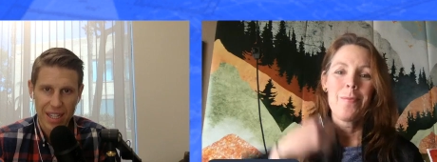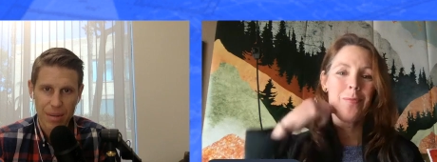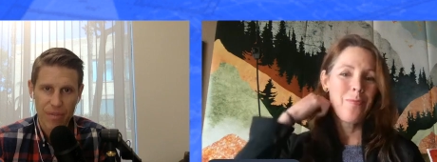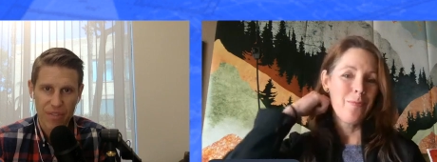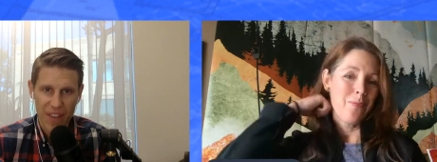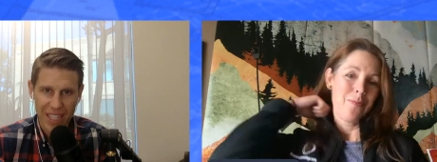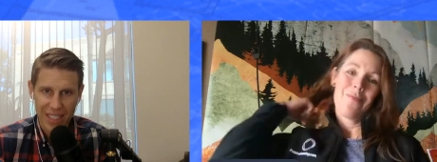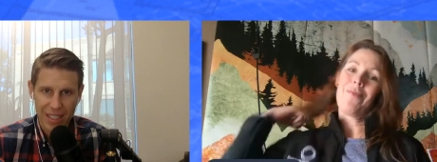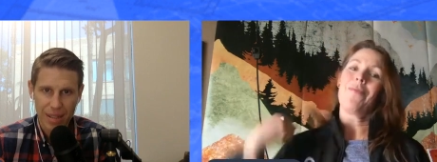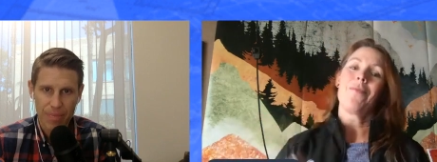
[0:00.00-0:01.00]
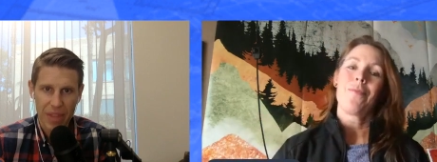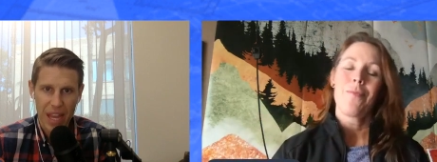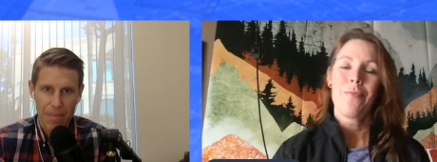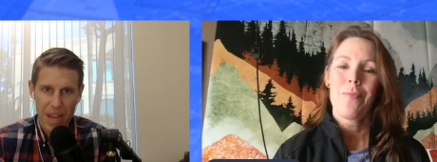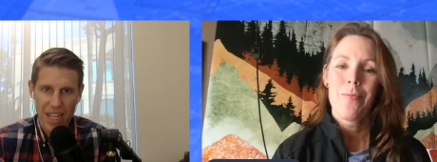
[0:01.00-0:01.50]
Speaker 1: them, vetting them,
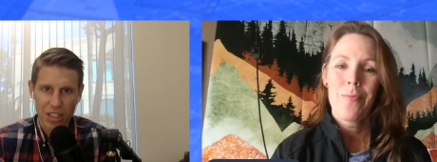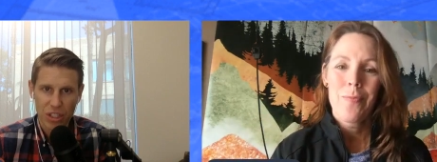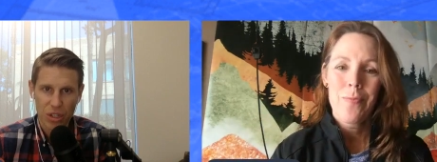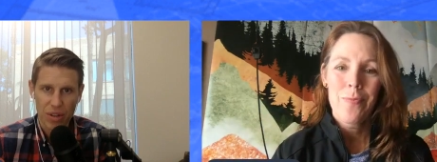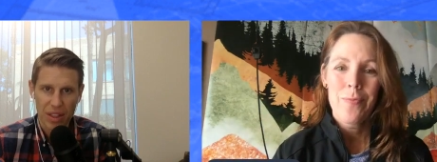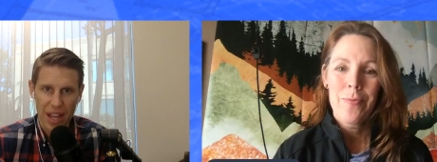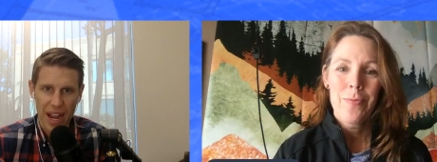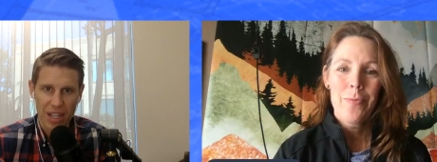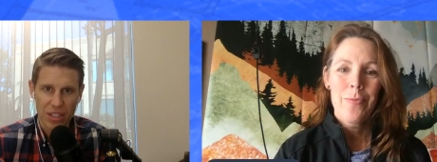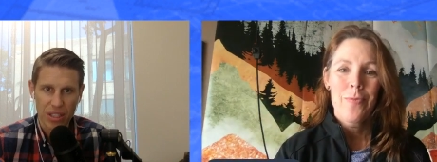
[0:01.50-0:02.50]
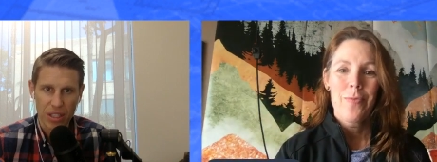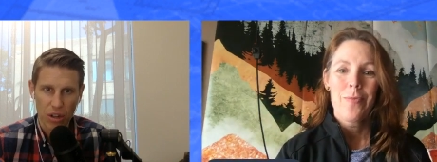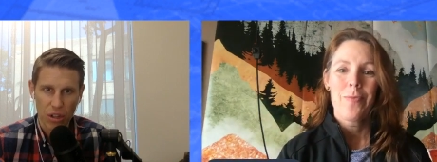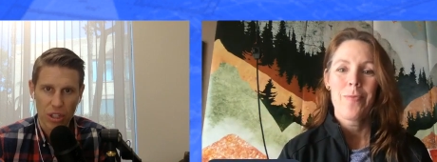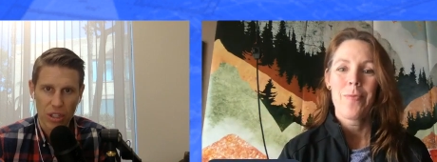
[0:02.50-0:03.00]
and making sure that they actually are
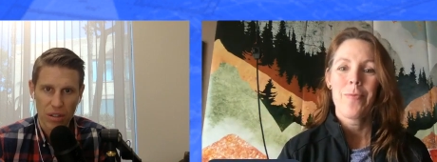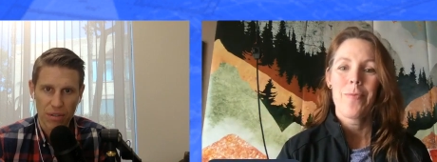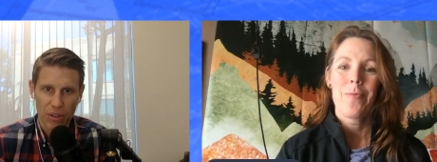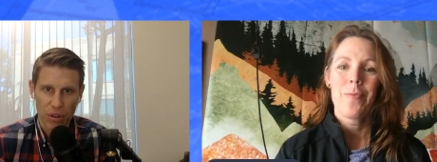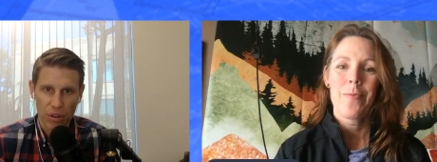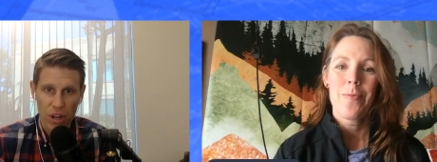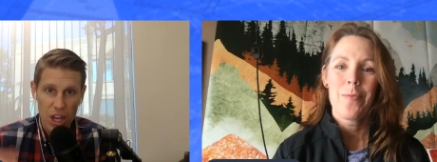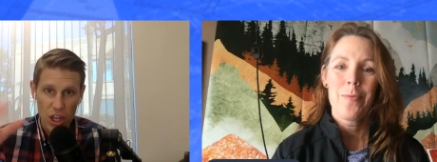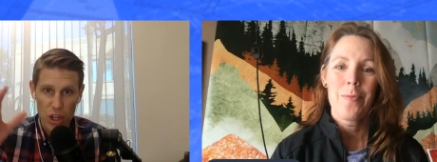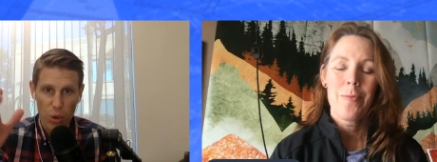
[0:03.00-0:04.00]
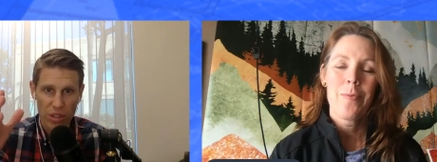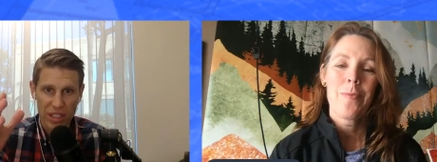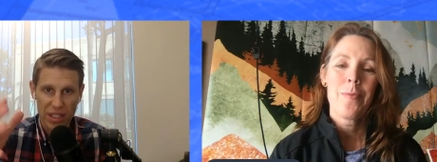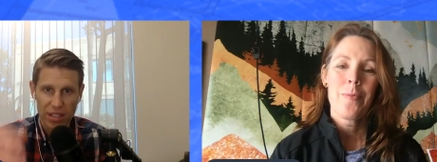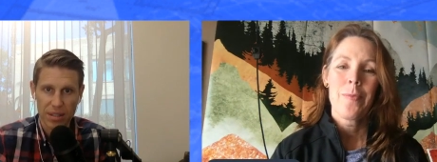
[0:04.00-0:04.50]
good for your
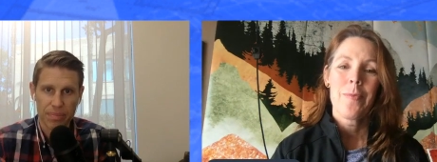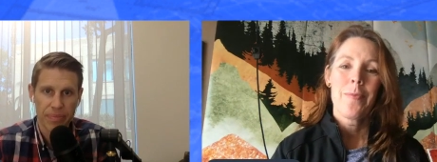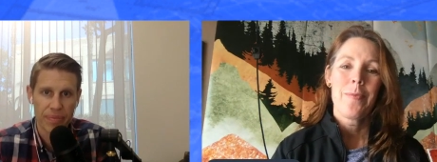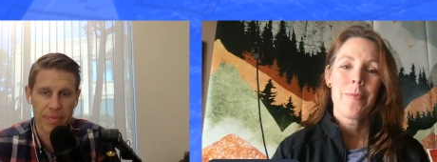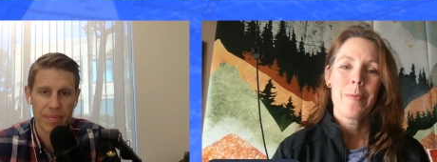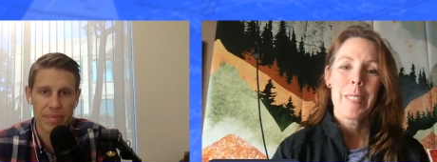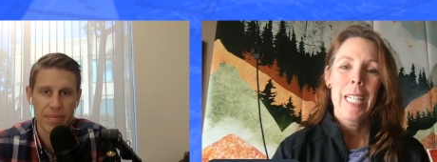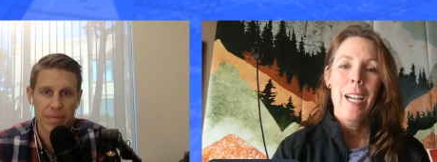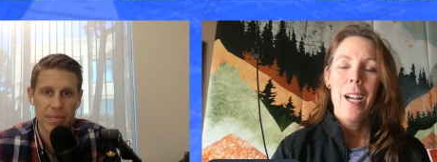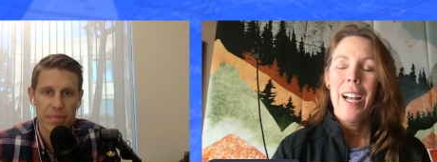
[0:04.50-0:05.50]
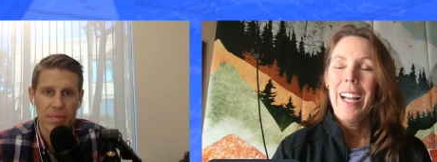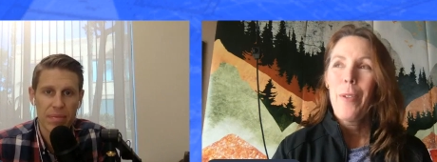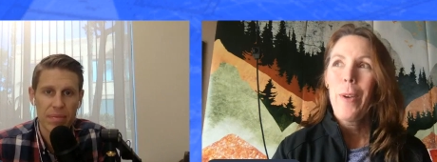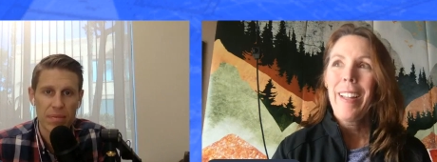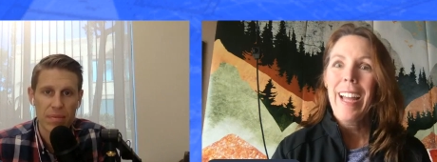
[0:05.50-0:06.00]
system?
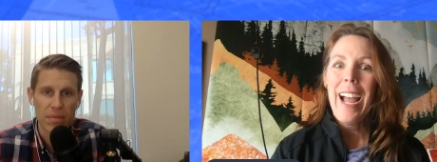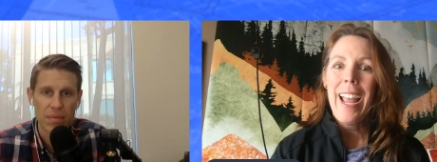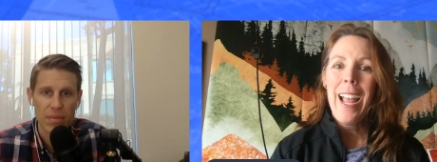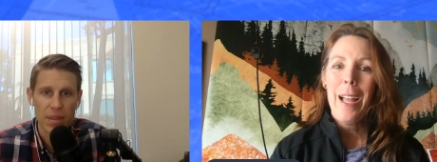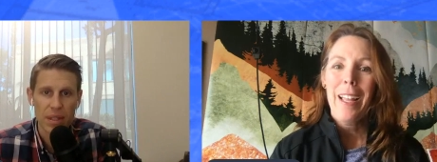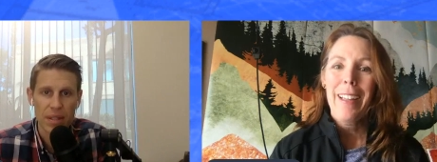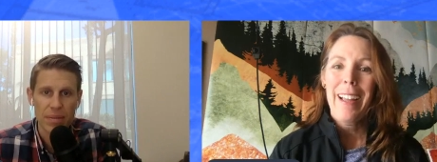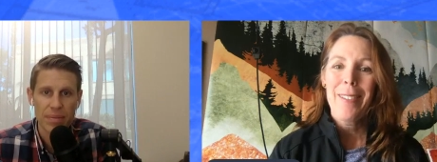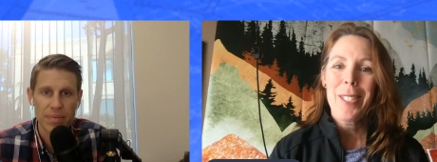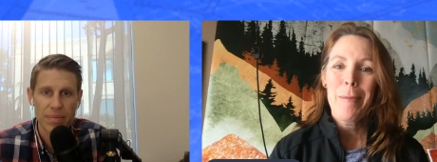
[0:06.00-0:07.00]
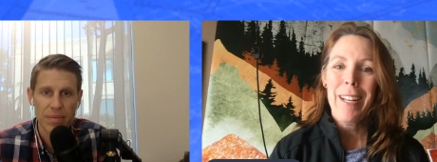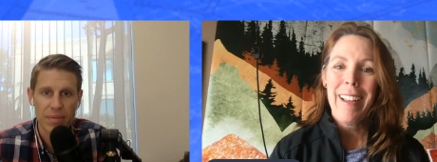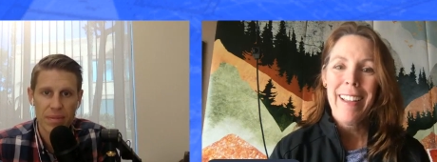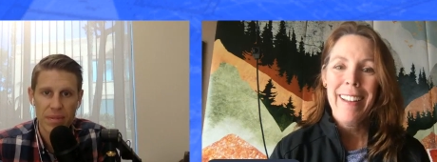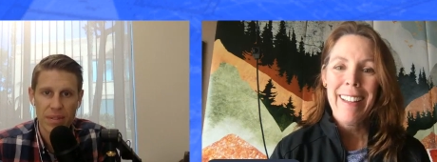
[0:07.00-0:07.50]
Speaker 2: Well, I, ha- I have to admit,
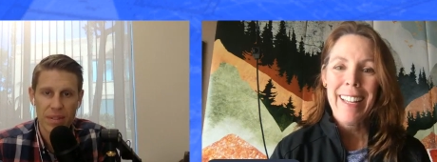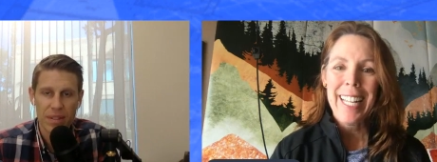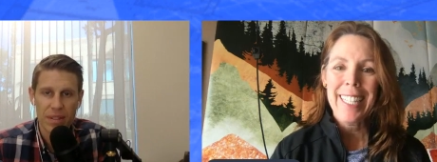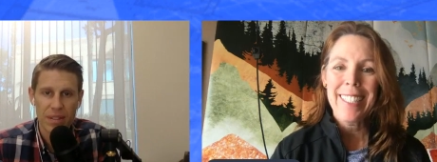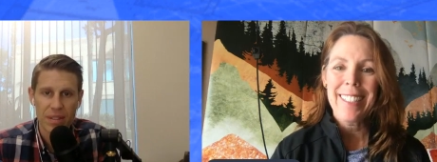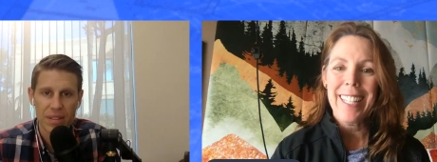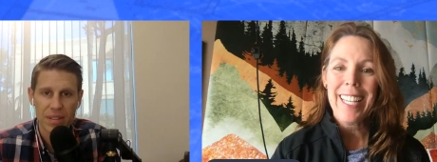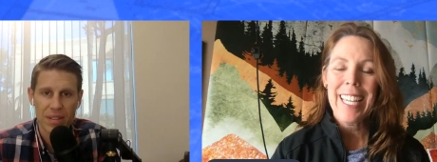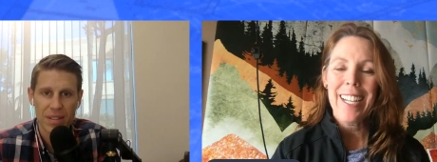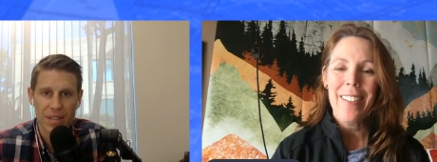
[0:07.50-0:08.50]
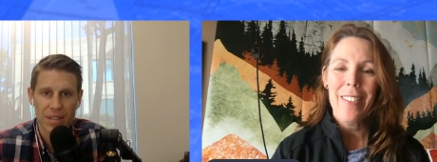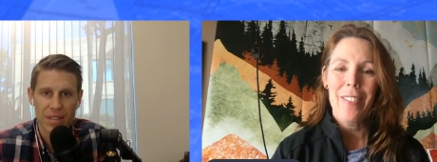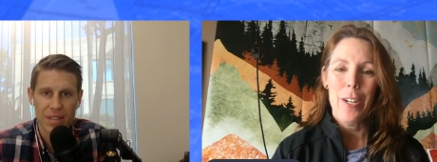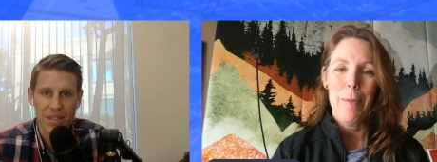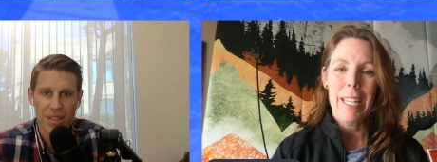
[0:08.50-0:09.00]
I kind of got a little lucky at the
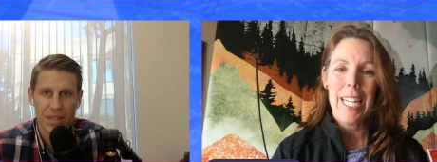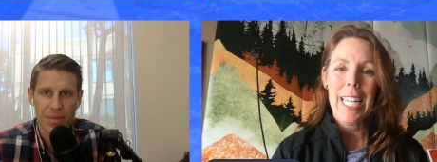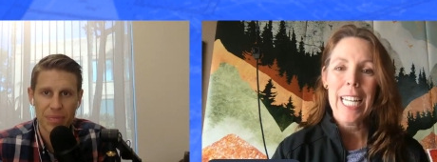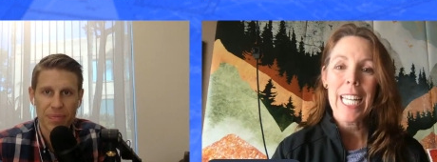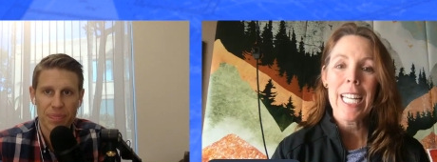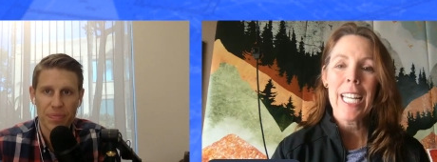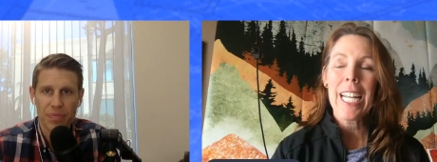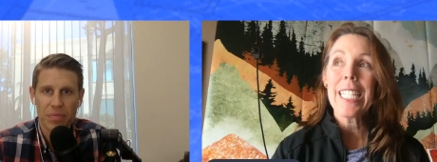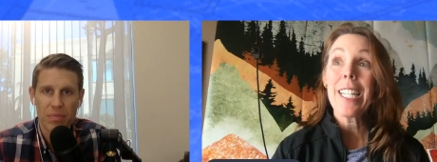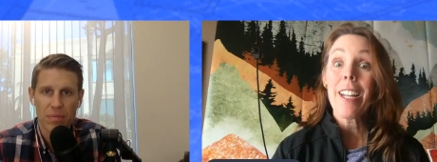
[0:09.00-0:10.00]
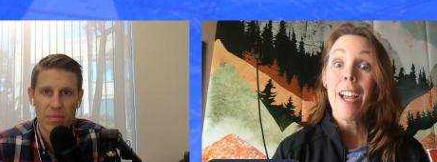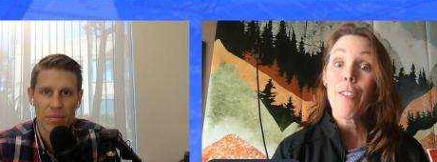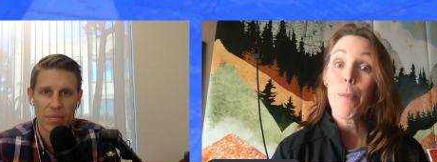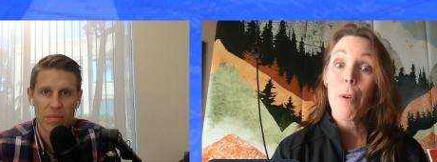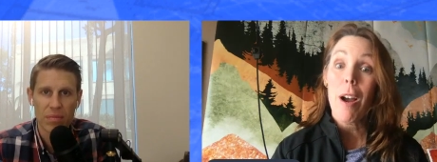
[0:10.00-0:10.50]
very beginning. And, and I did
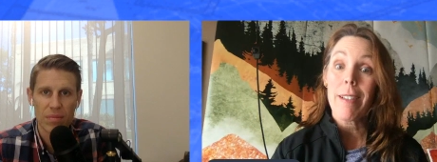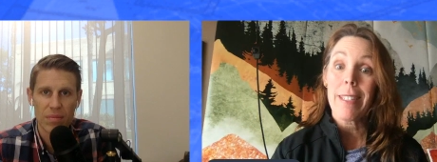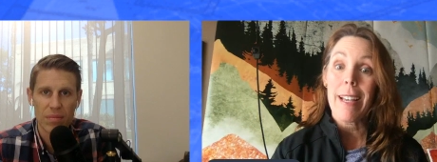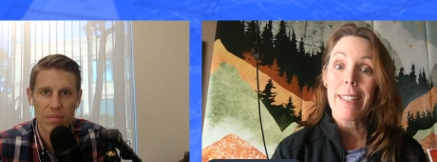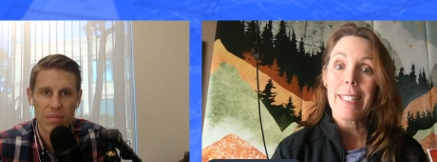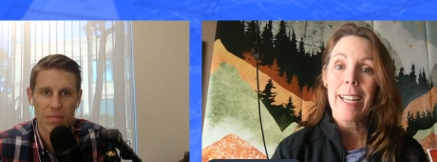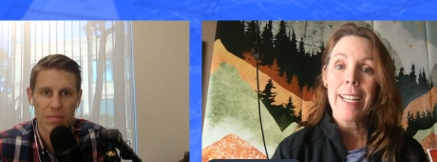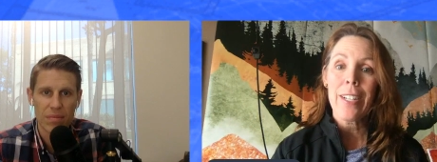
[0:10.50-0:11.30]
have a process. I